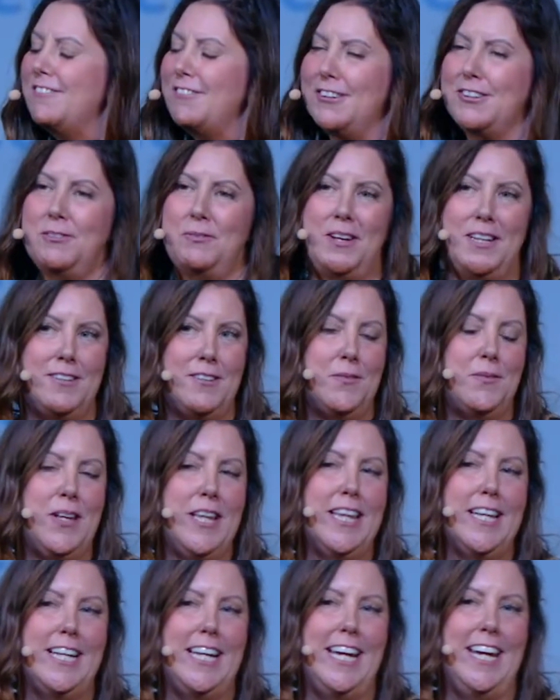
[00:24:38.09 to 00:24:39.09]

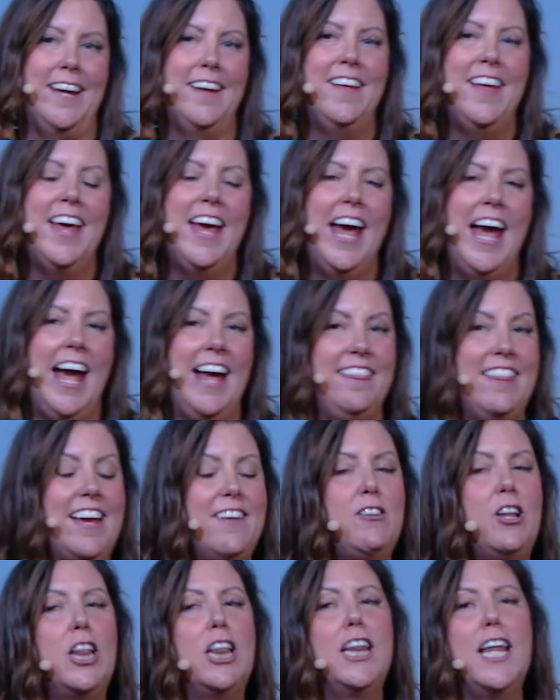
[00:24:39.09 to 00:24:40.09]
responsibility, and they have
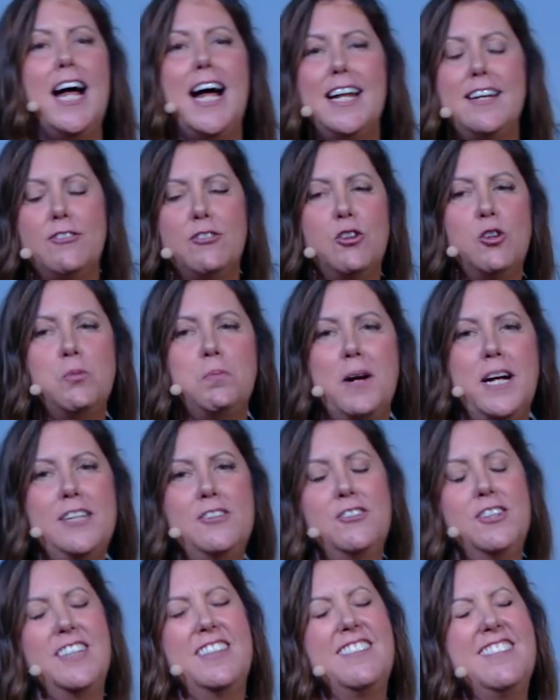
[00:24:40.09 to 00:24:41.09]
a lot of
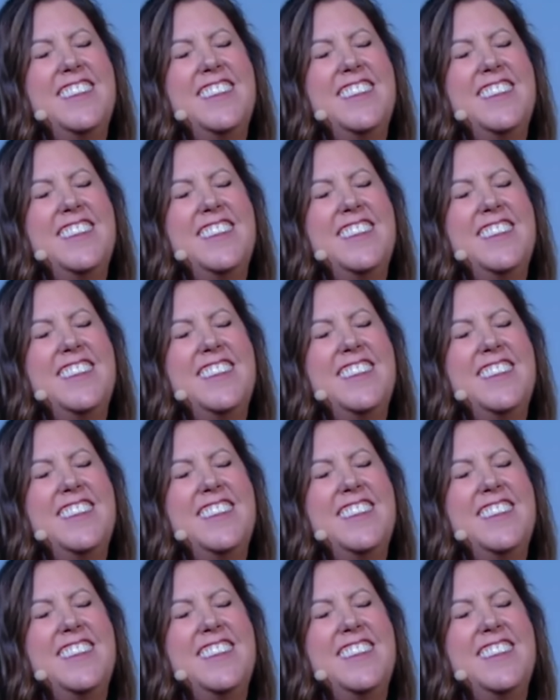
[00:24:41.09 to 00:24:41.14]
spreadsheets.